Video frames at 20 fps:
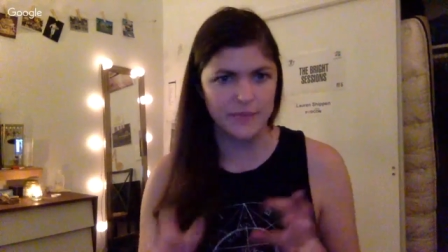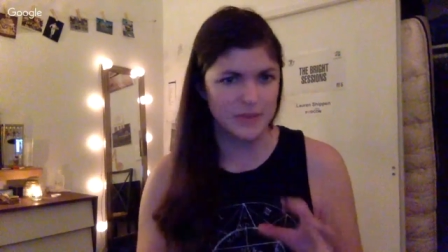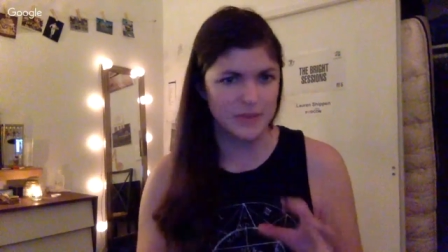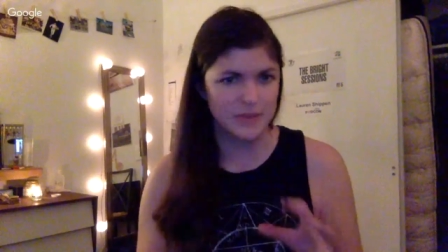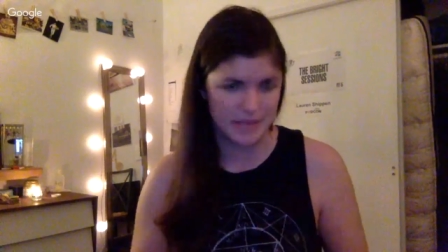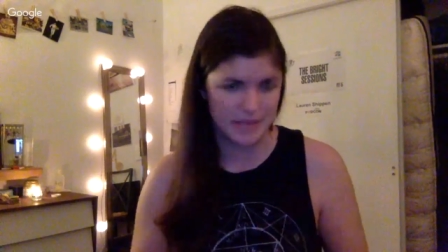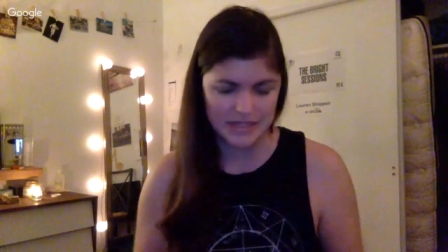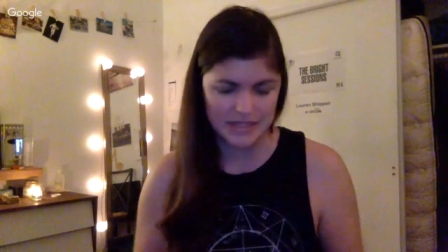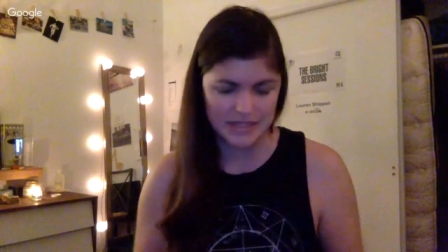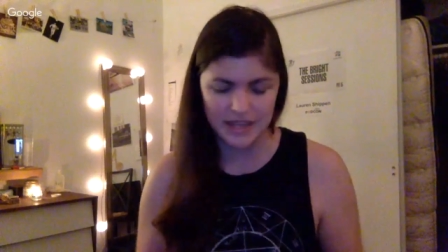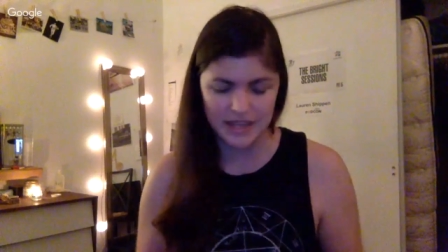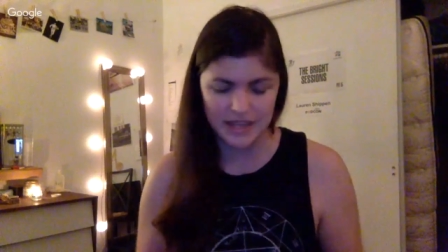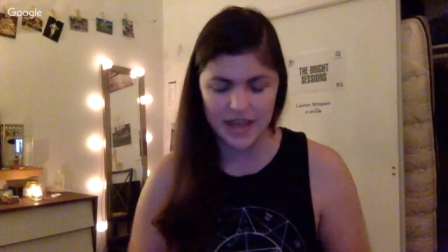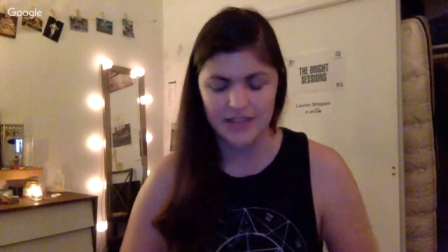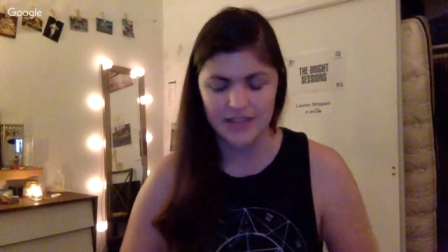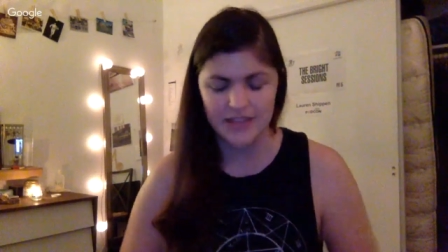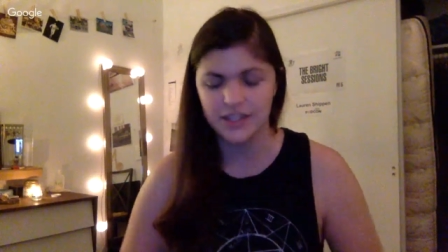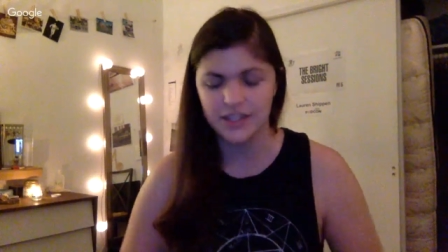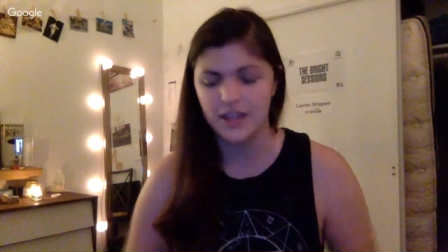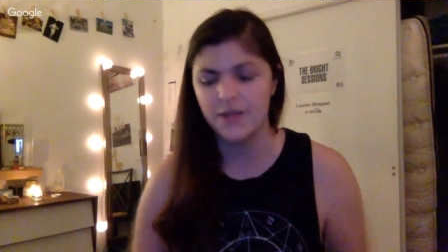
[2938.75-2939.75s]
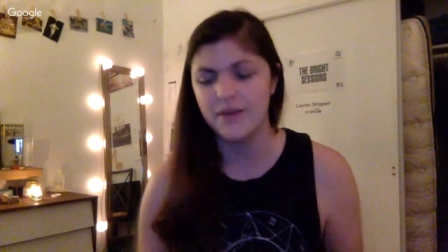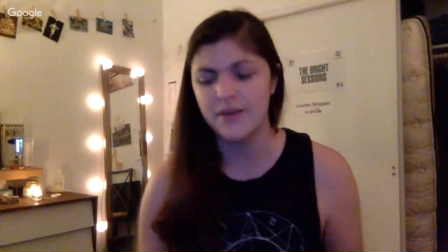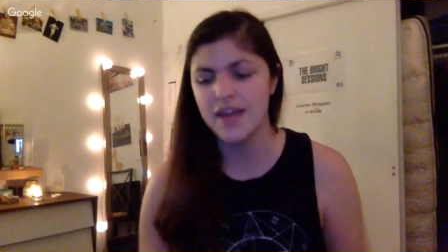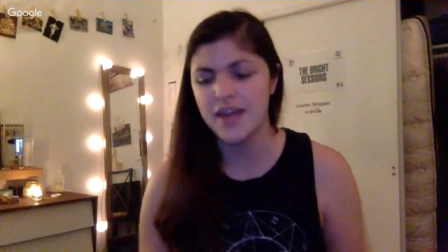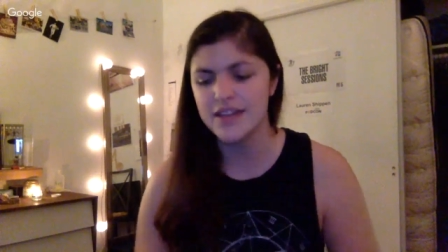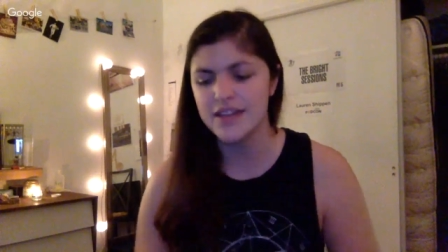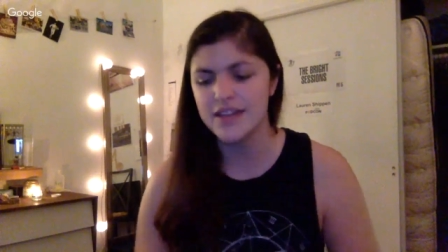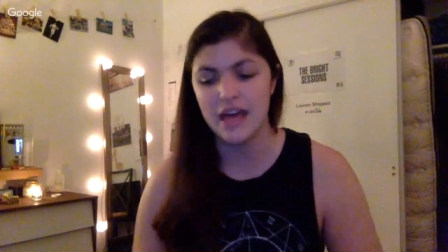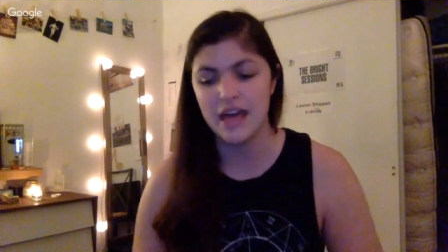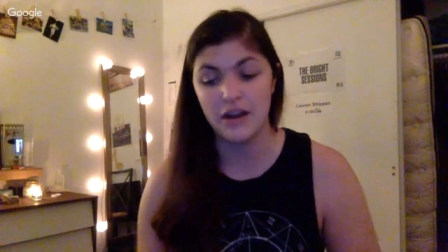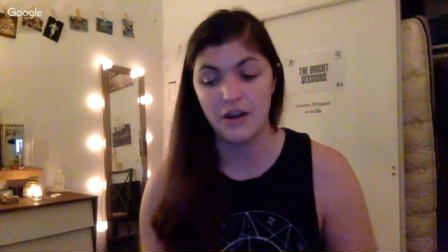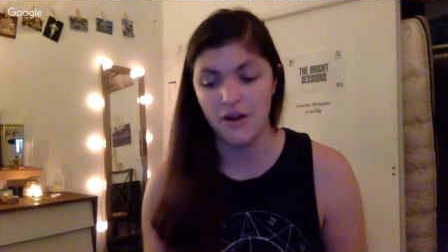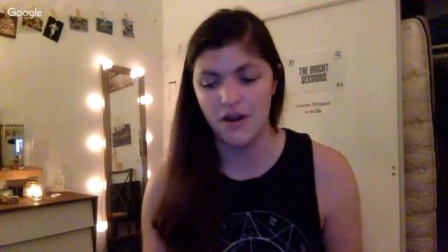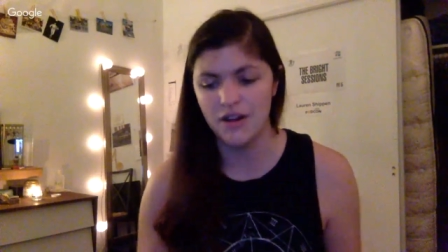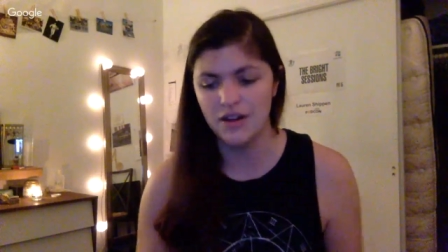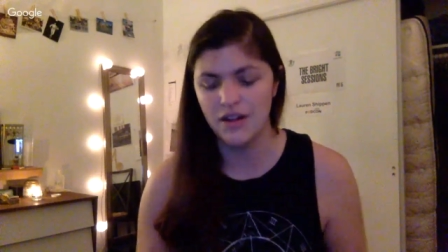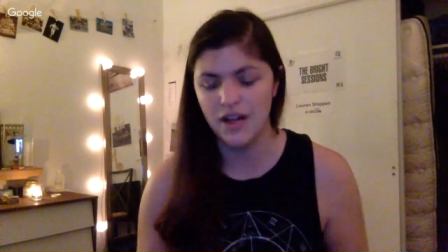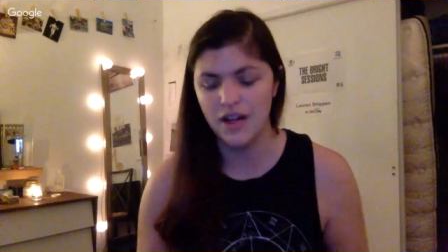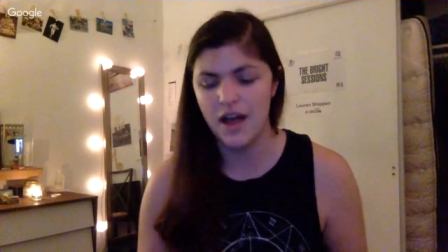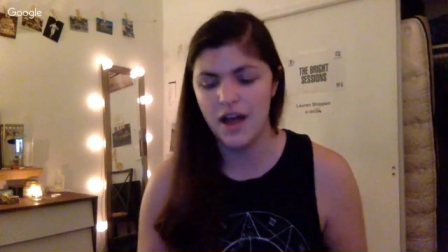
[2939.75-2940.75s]
optimistic as Chloe is at
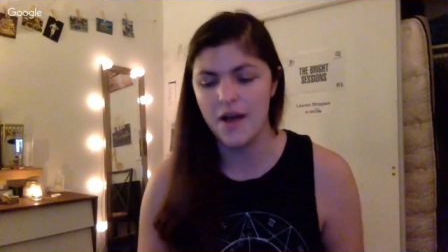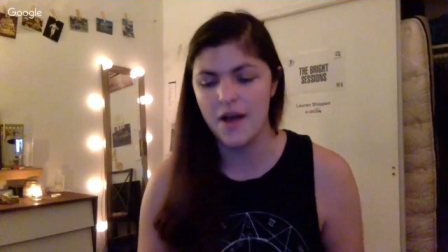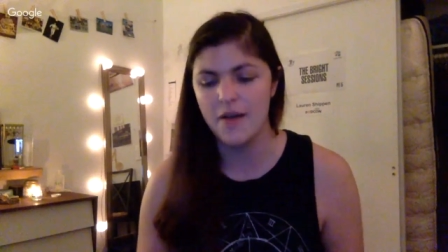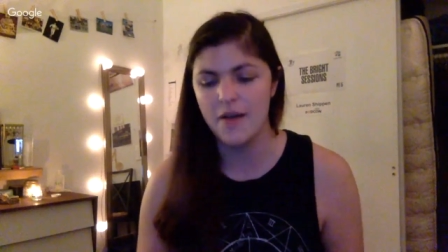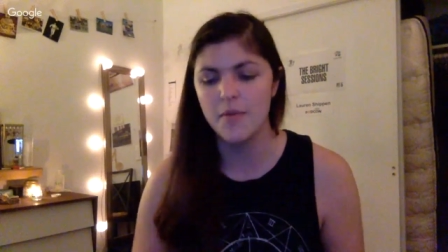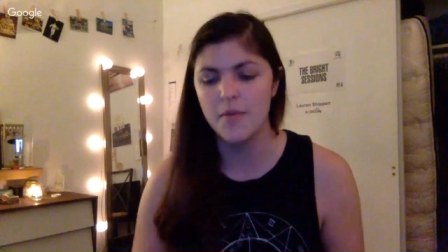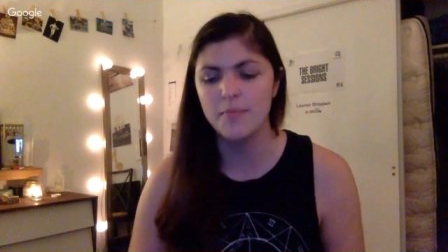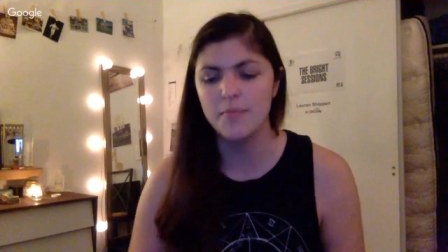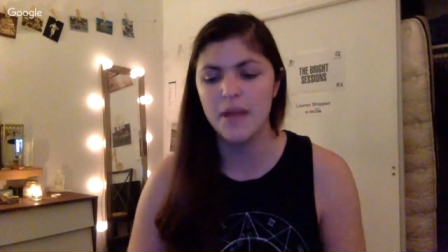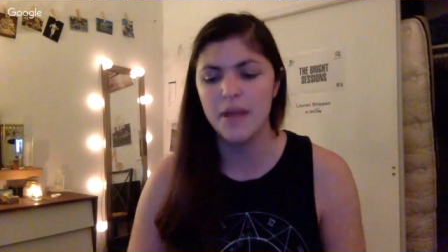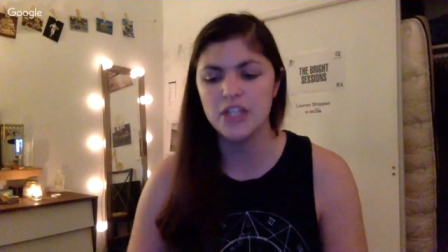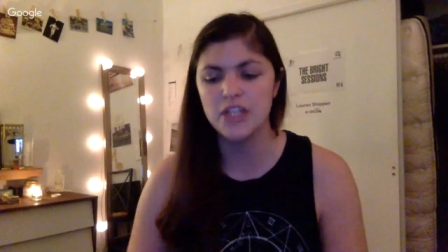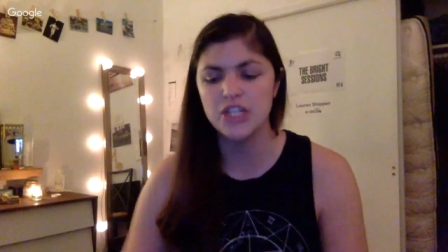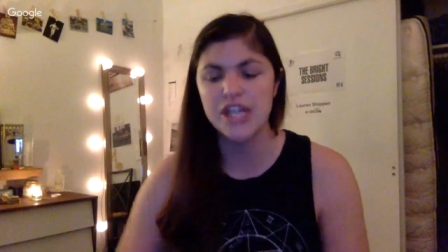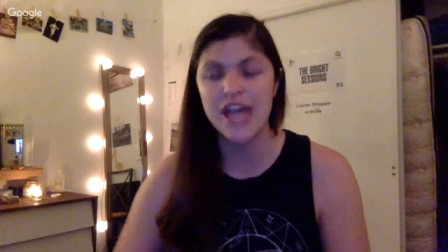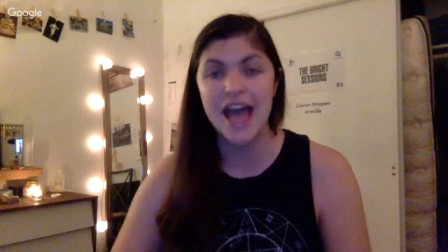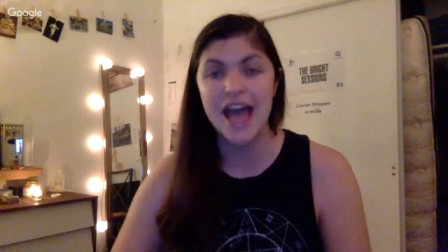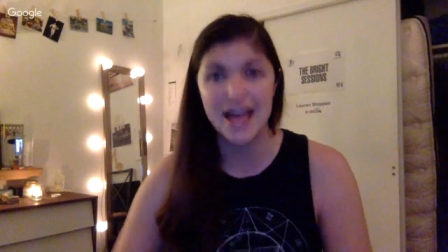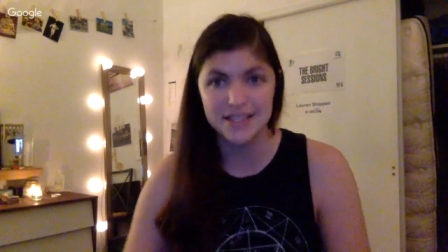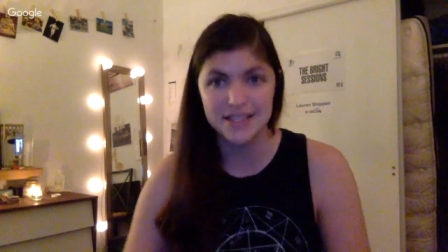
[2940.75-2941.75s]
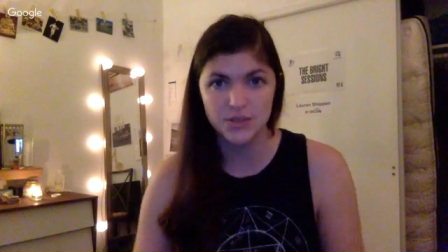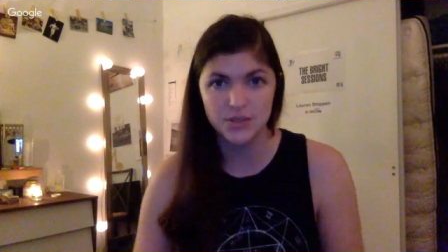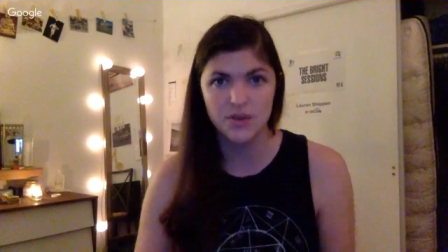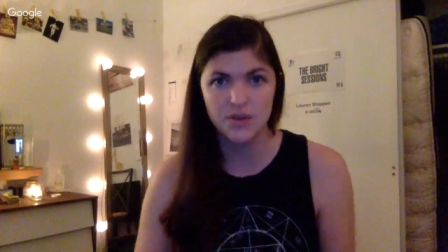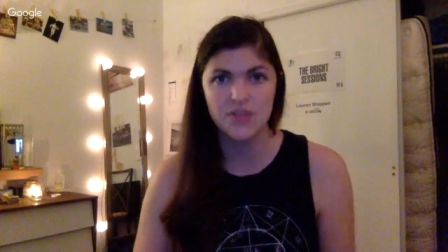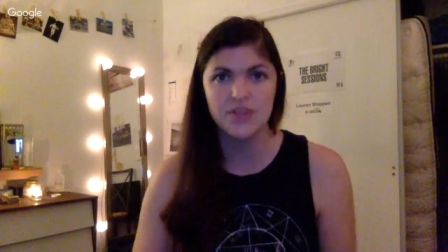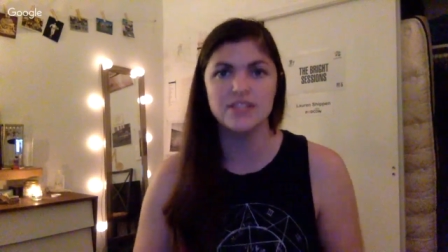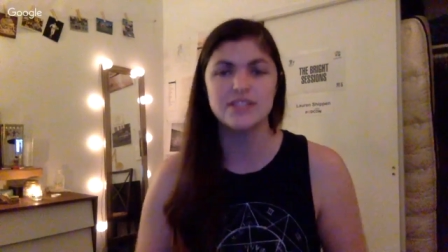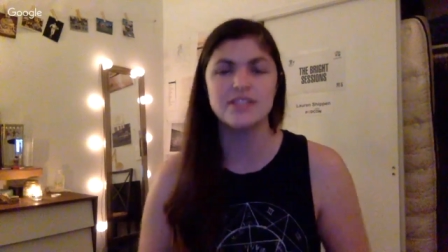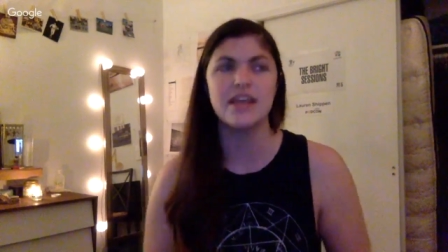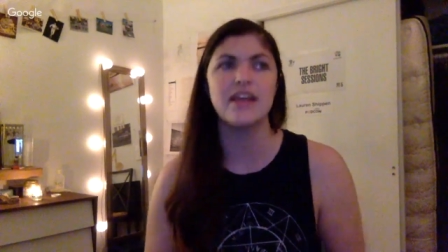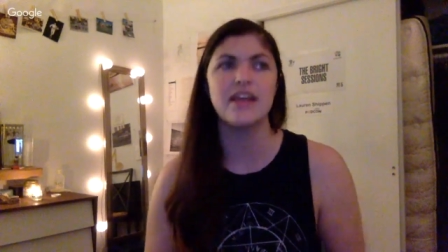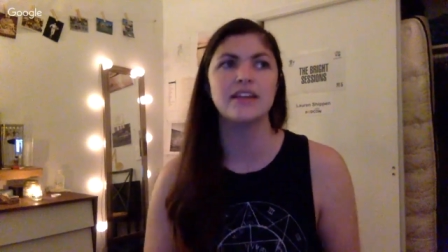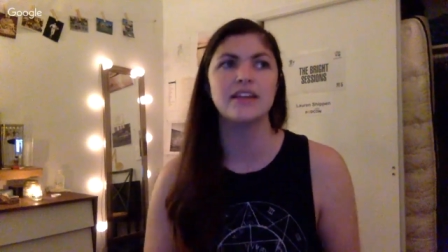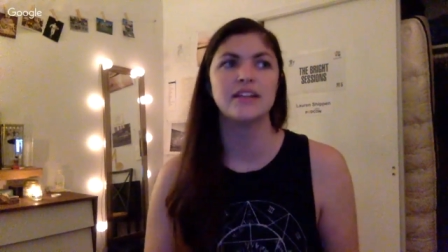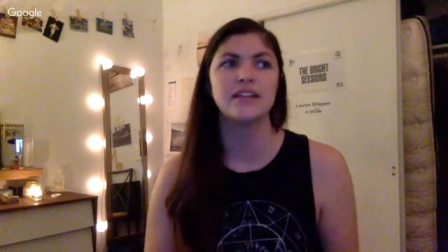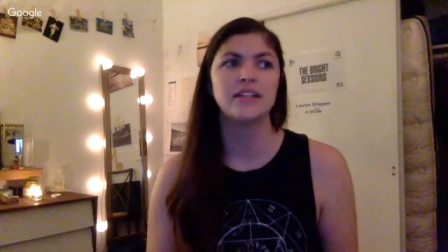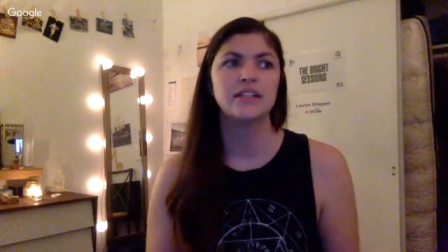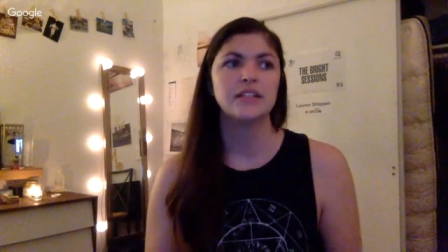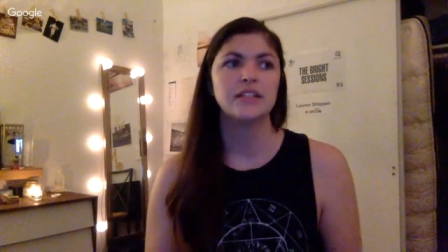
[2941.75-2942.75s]
all. But she has sort of this
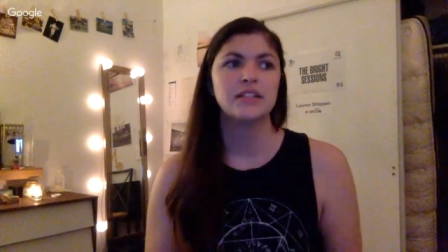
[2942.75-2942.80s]
like